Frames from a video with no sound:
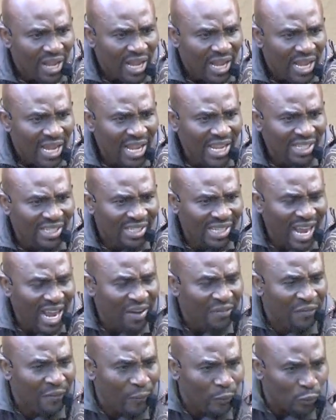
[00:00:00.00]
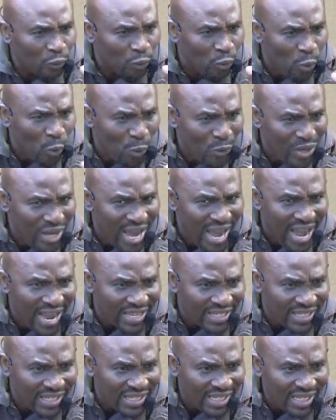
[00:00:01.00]
he said for two
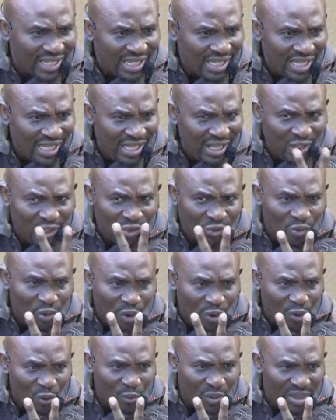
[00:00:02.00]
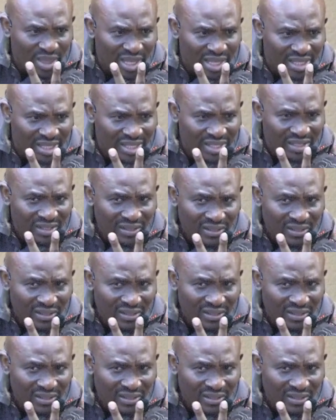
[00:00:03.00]
years he struggled with this.